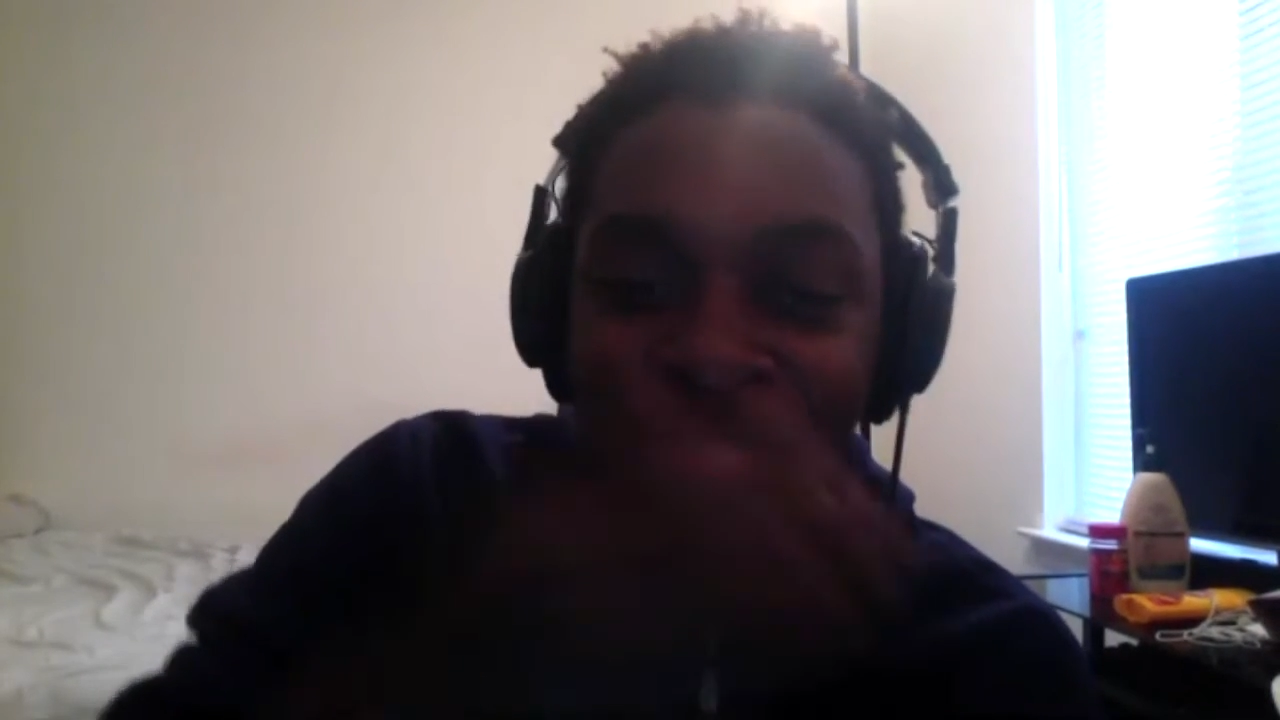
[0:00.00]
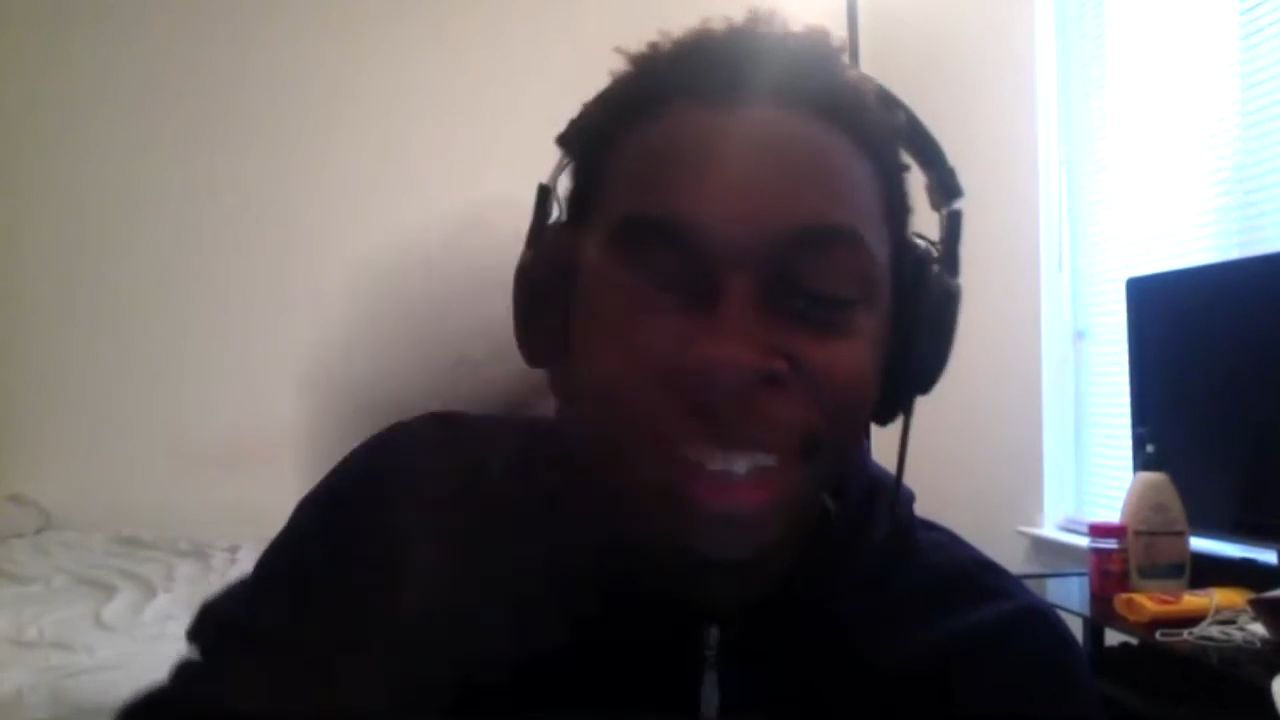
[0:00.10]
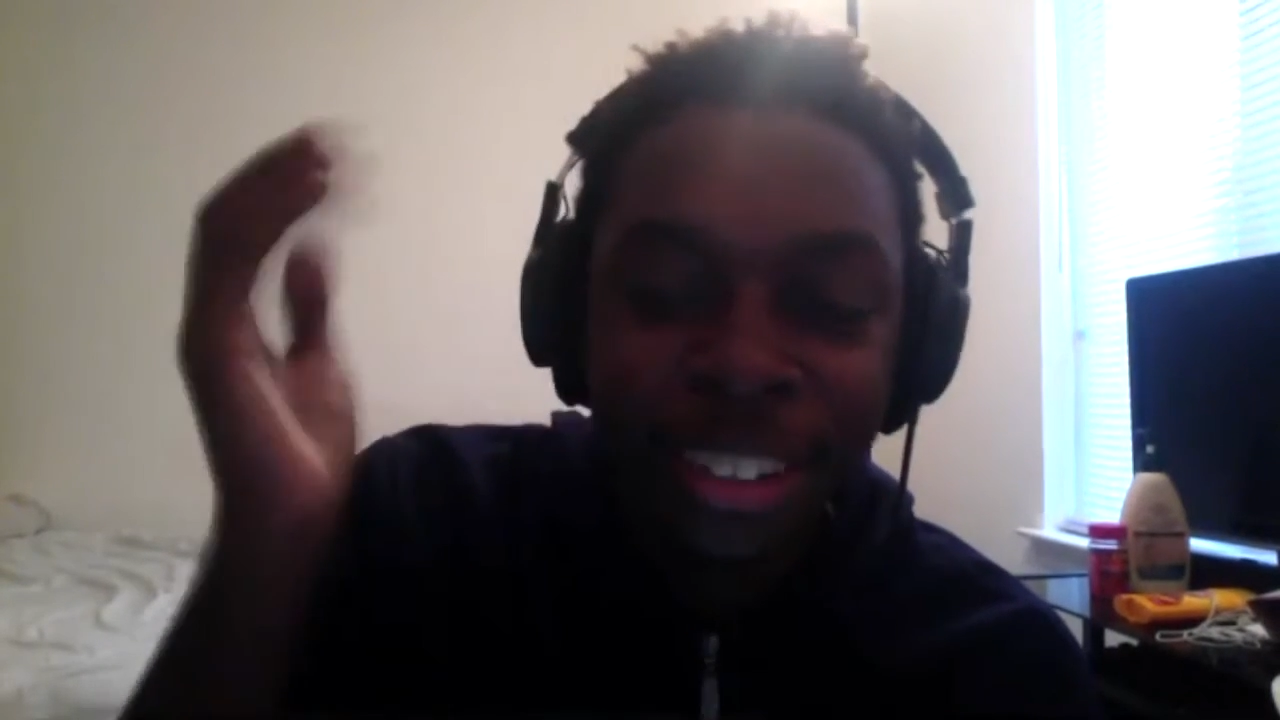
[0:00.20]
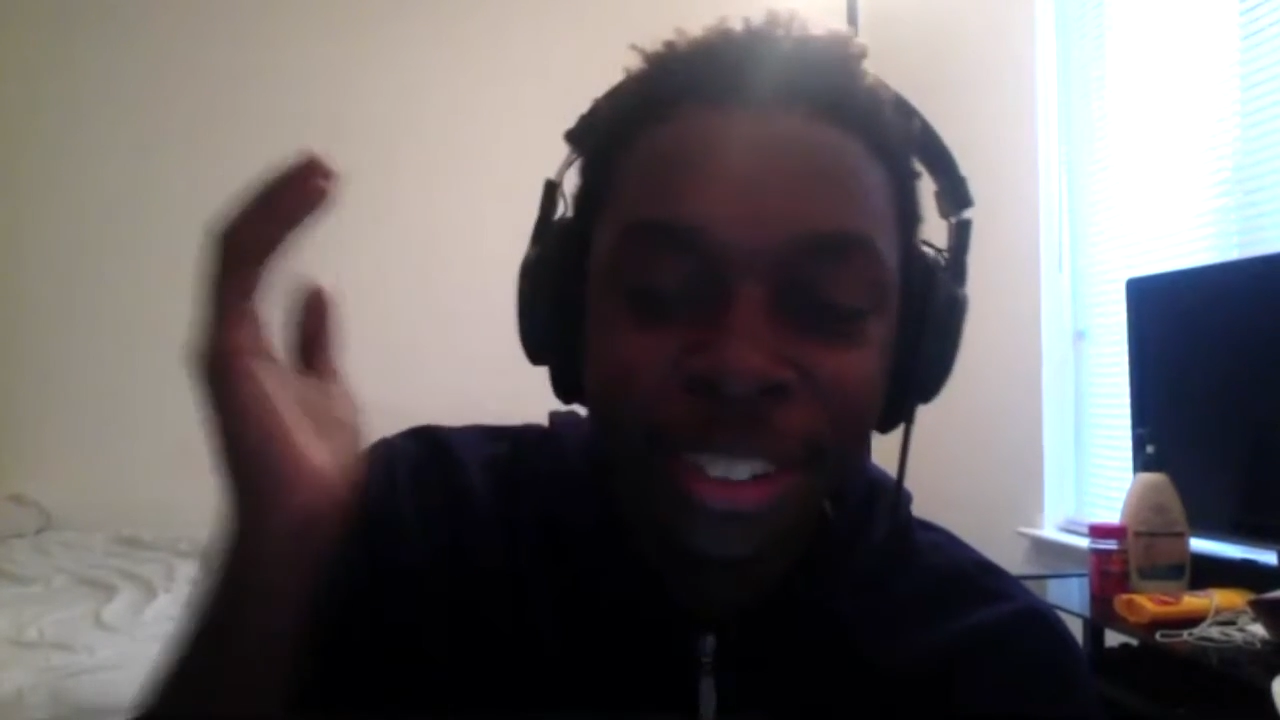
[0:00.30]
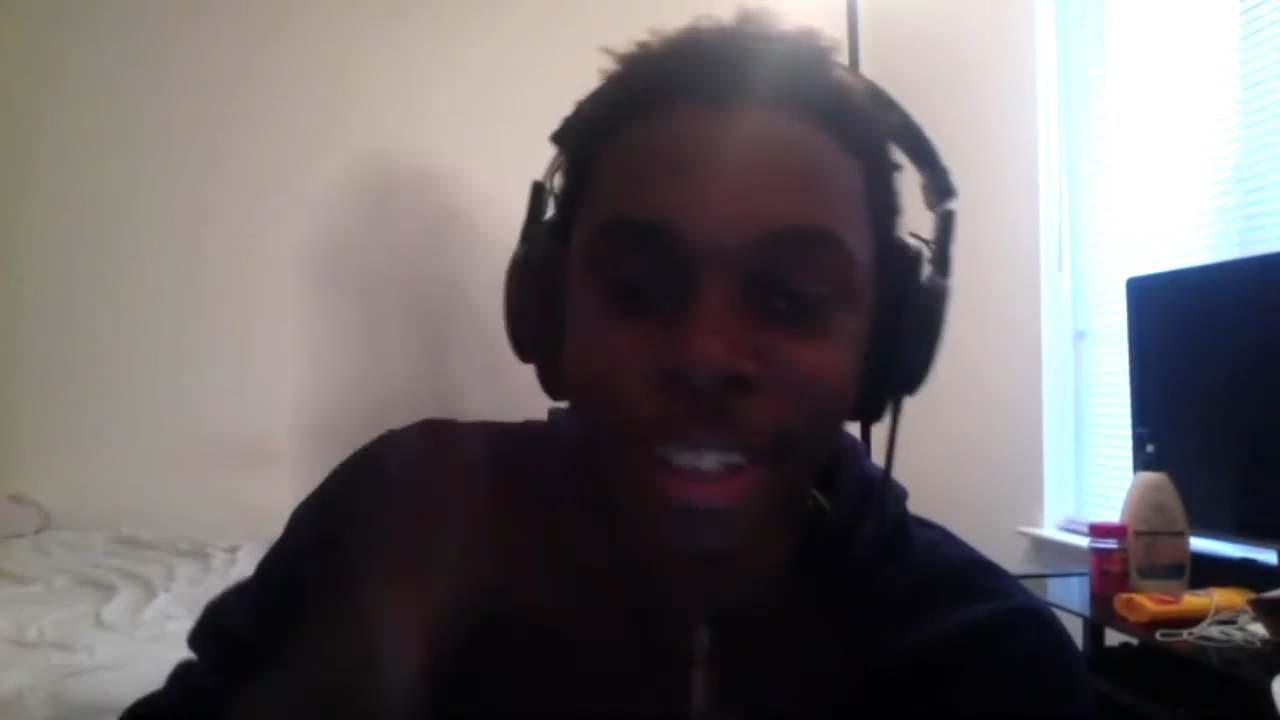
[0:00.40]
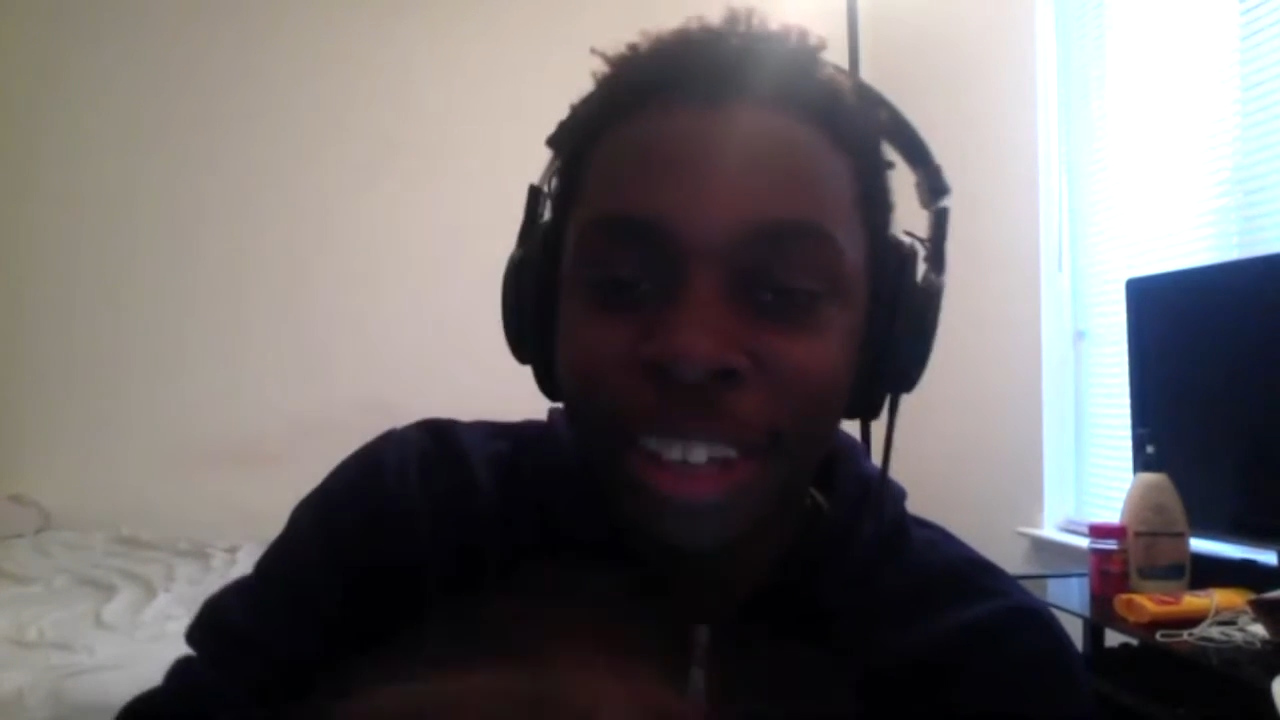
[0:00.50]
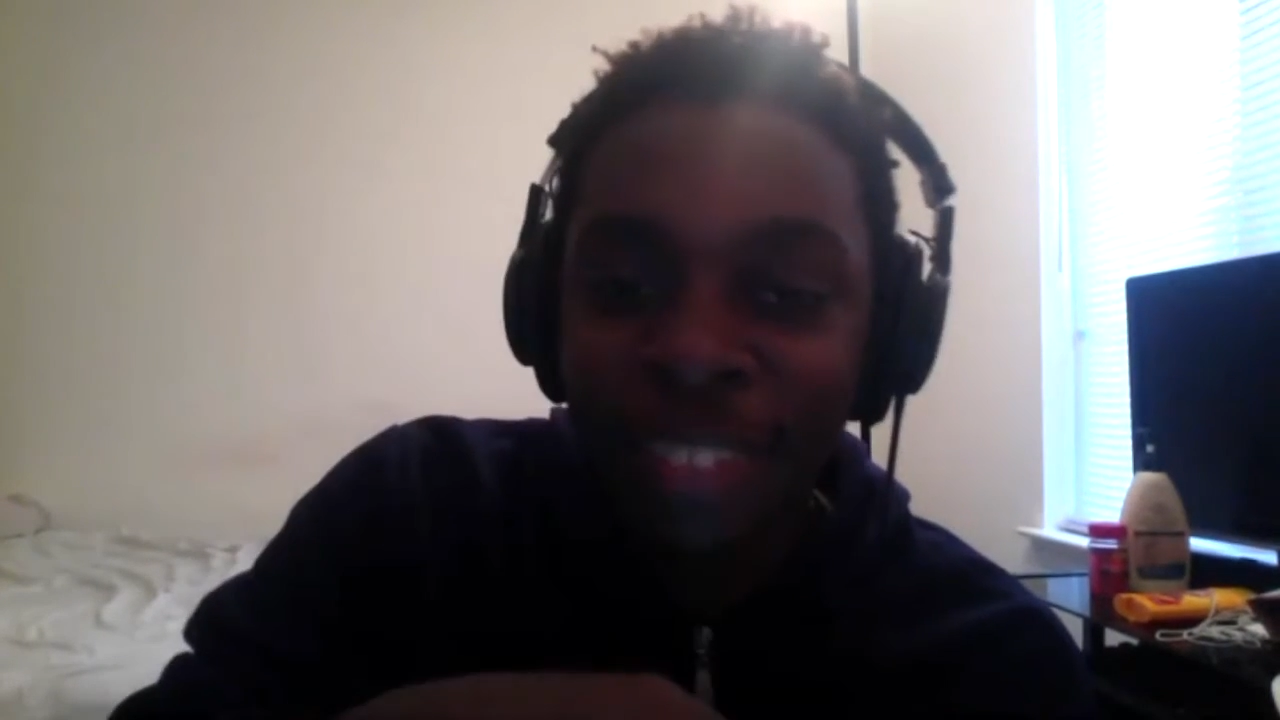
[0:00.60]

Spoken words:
That's all that